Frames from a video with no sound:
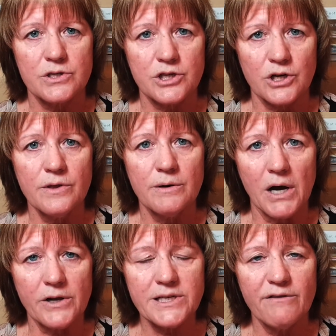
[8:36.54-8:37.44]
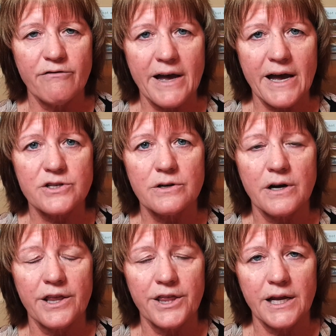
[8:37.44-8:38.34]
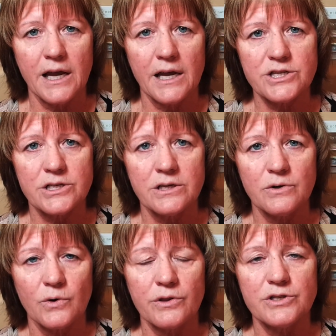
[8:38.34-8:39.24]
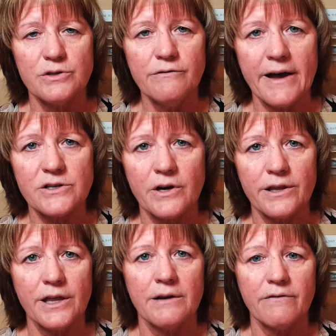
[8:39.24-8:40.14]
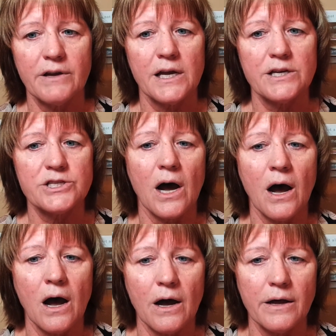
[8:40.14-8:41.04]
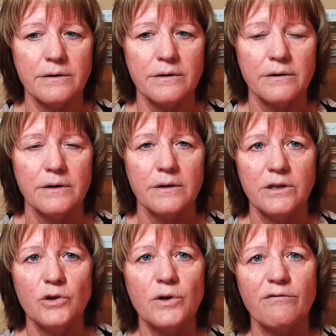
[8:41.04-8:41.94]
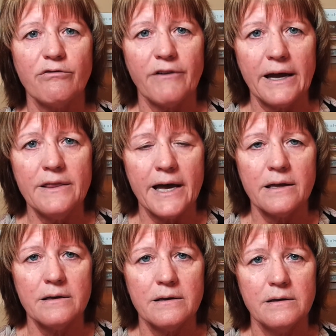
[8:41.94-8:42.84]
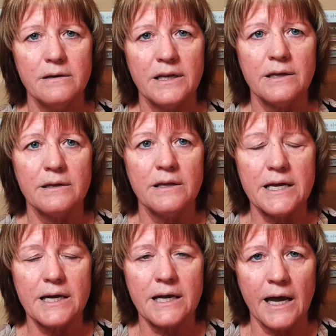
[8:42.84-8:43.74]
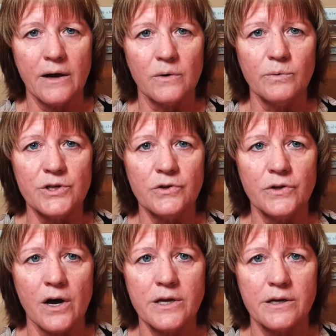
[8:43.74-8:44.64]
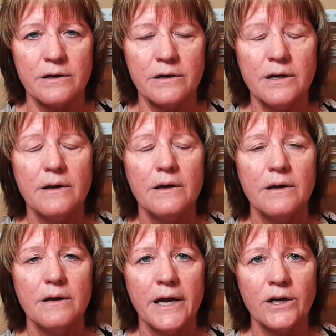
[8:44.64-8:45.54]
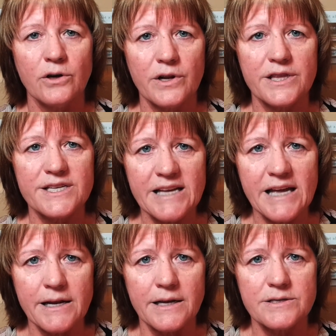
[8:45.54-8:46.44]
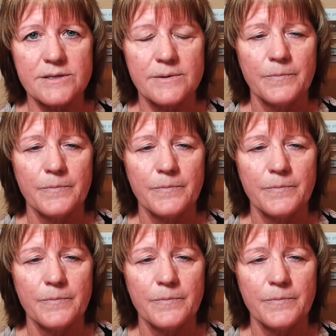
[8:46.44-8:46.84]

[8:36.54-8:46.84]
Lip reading: turn the multi-factor authentication or the two-factor authentication on. You can find that in the account when you log in and go to the settings.